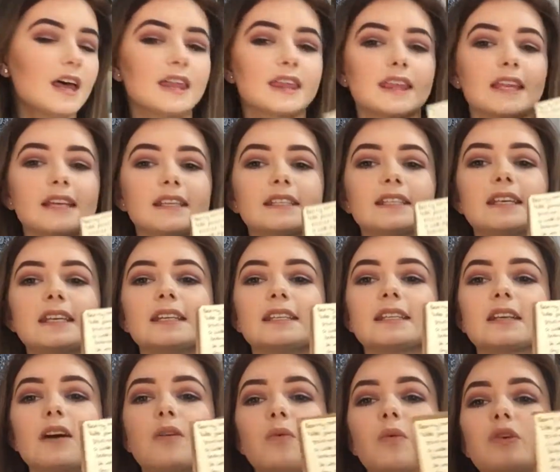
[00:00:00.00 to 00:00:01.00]
This is
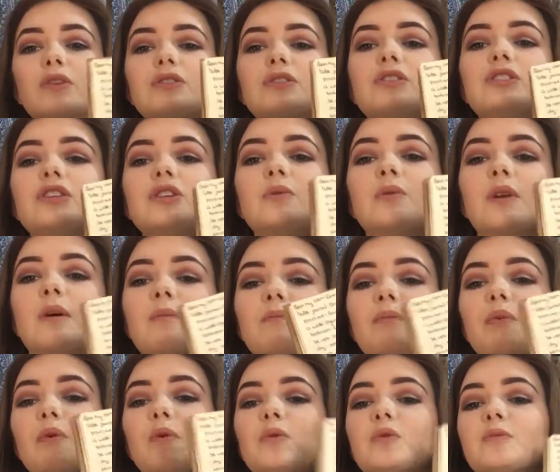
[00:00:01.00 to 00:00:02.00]
a what to do when I'm
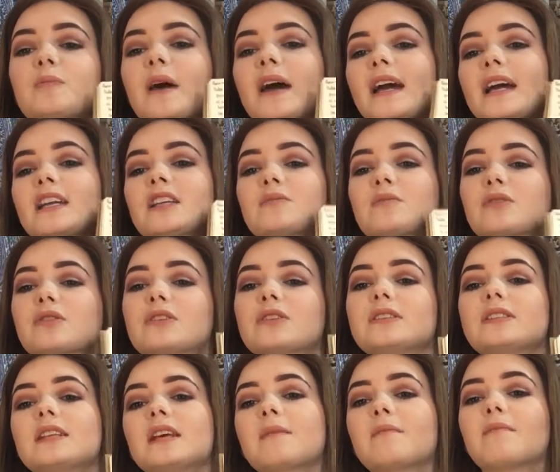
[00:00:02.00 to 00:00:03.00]
bored page,
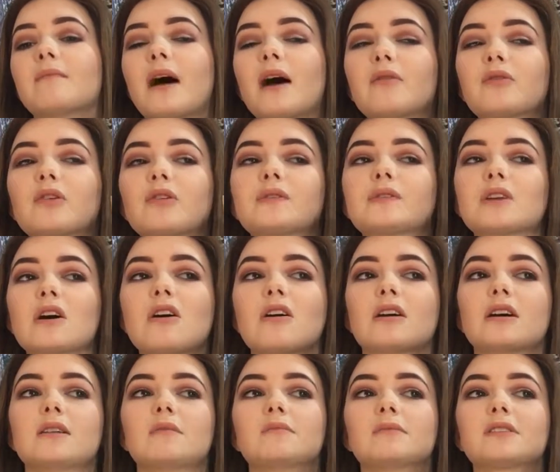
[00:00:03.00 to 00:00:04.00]
because the amount of
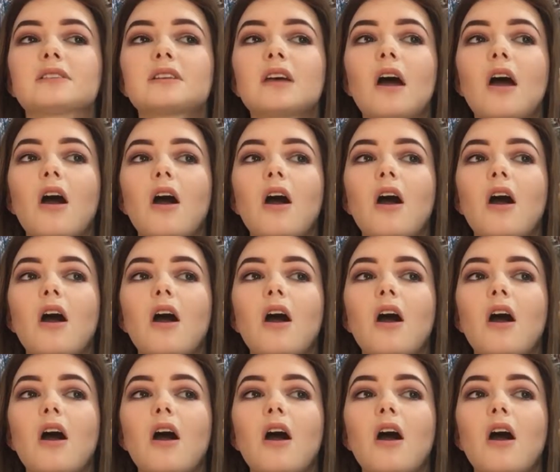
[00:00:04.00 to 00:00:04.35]
times